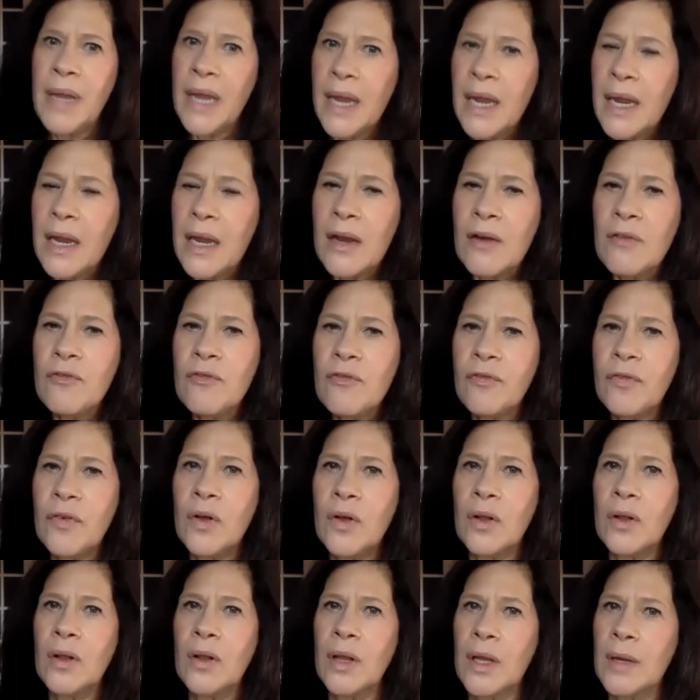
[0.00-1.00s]

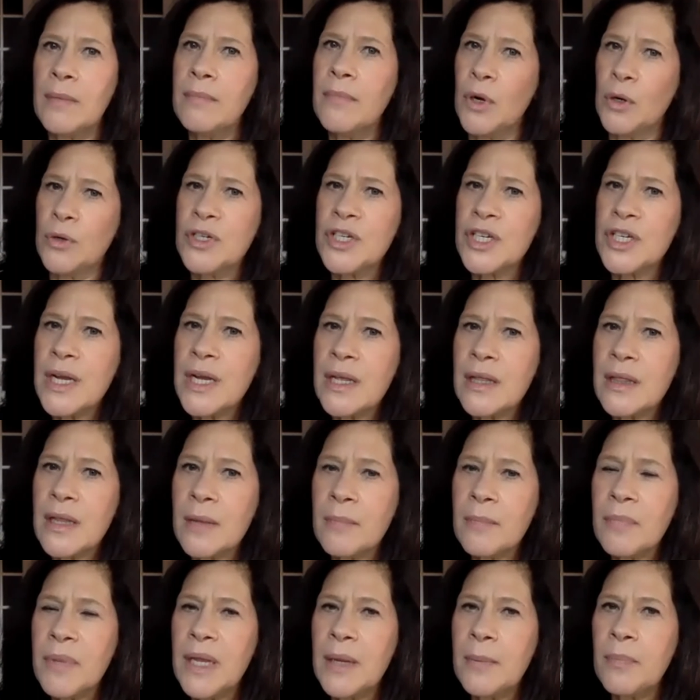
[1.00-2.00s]
painful emotion
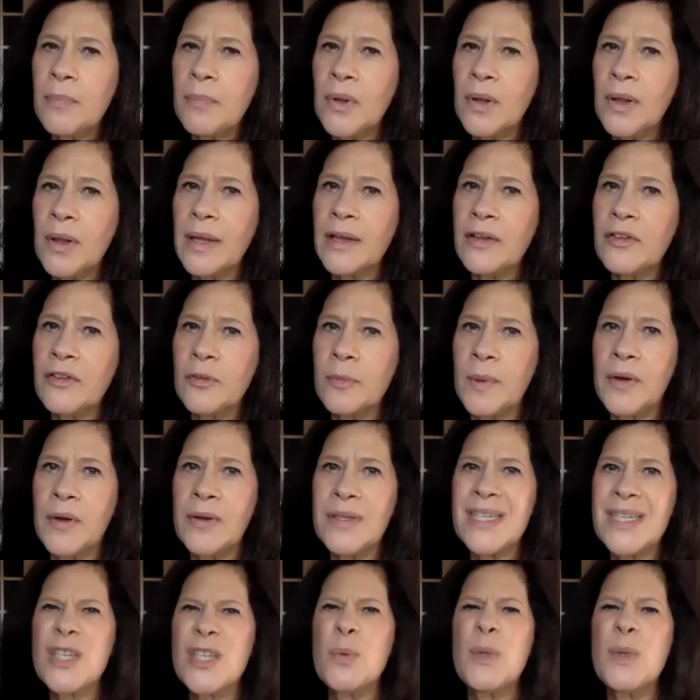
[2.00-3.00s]
that people
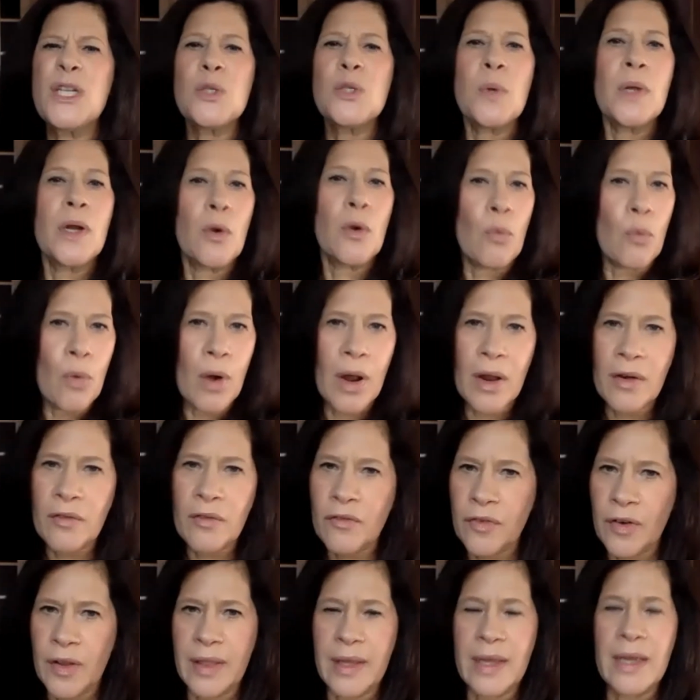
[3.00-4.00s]
experience, because we just want to run
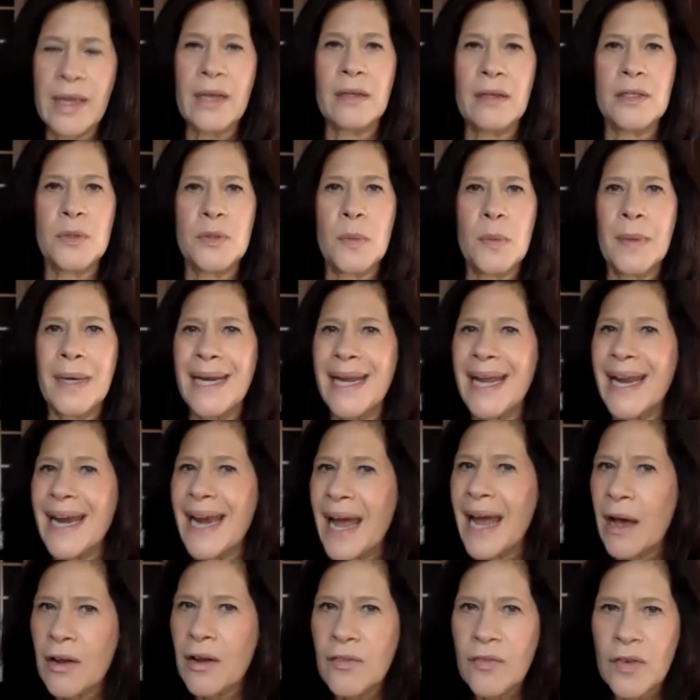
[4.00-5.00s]
for the hills. We want to get
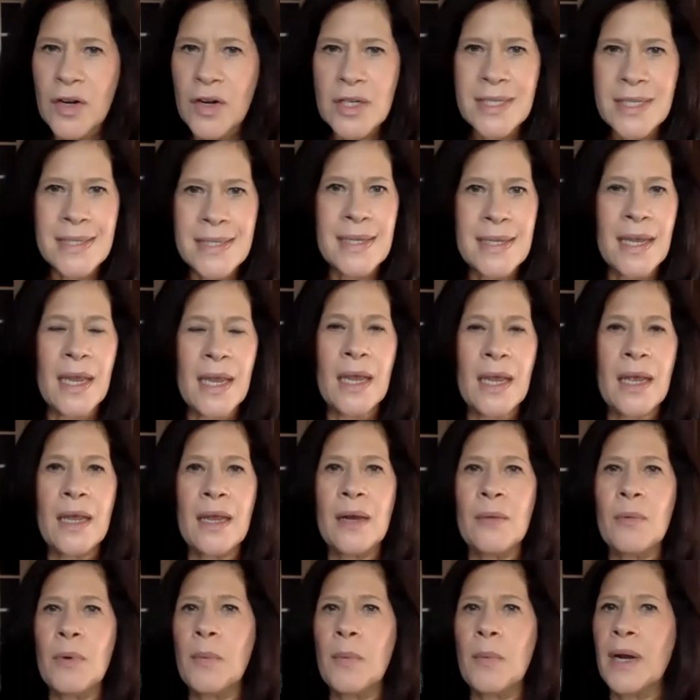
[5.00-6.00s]
out of our
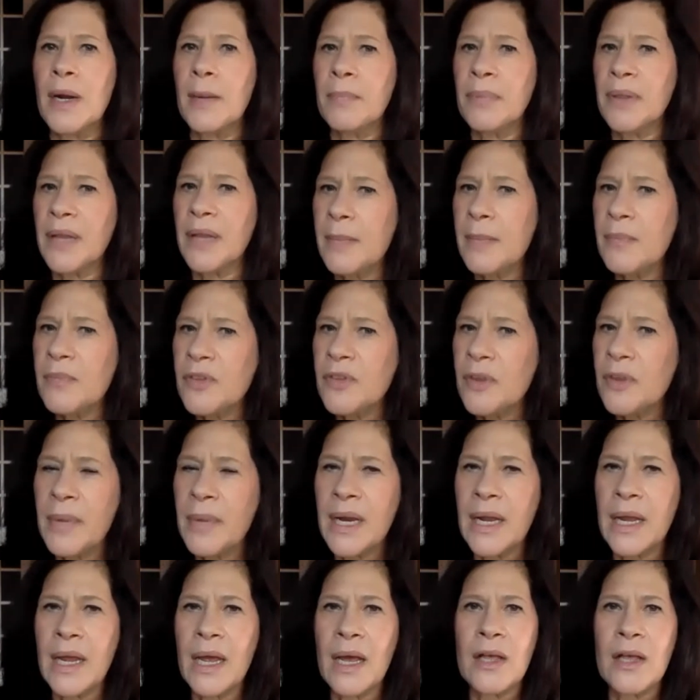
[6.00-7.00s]
skin. We want to blame
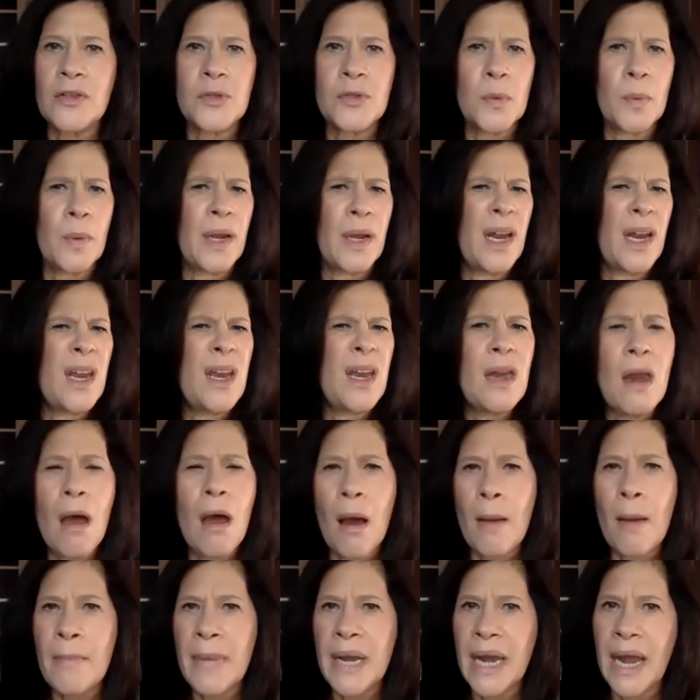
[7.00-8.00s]
somebody else. We want to
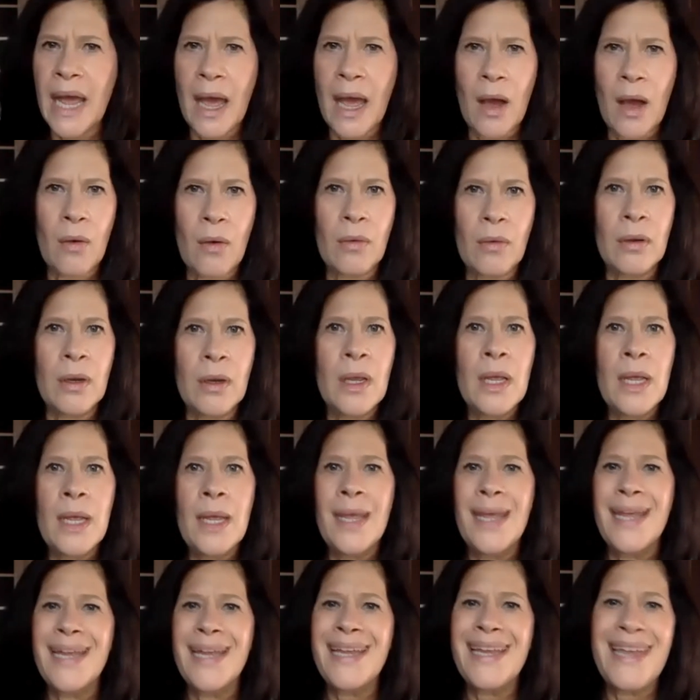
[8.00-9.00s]
numb it out.
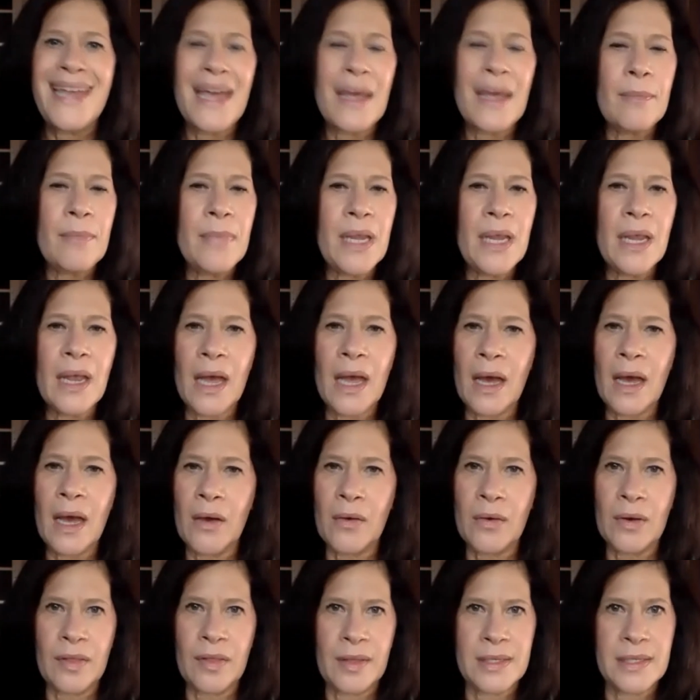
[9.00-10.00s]
Get me
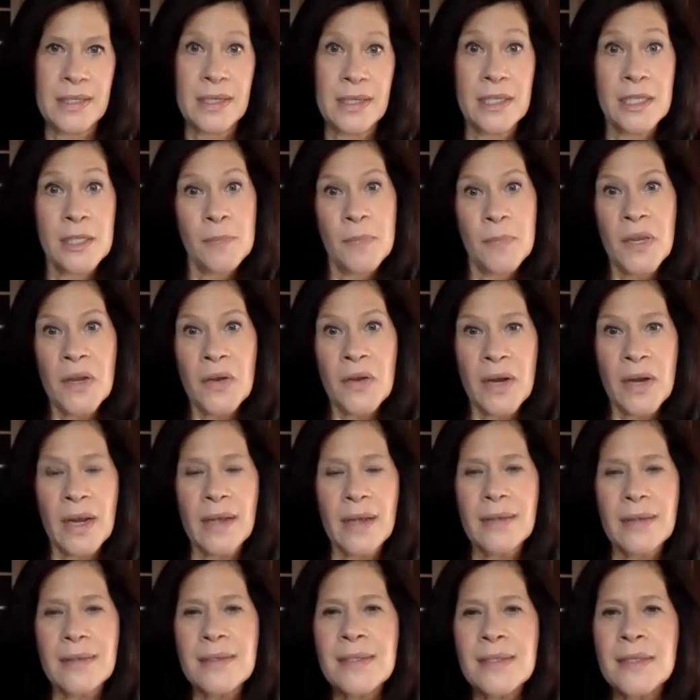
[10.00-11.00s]
out of this
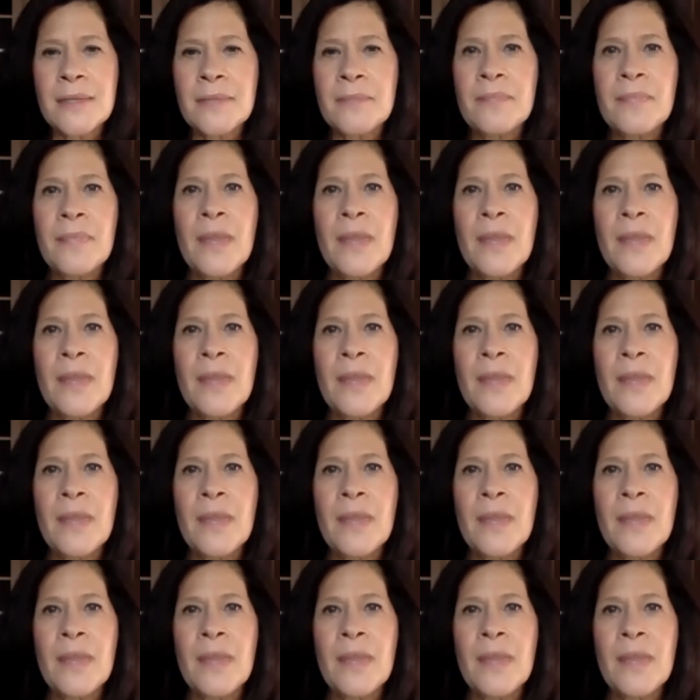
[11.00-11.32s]
experience.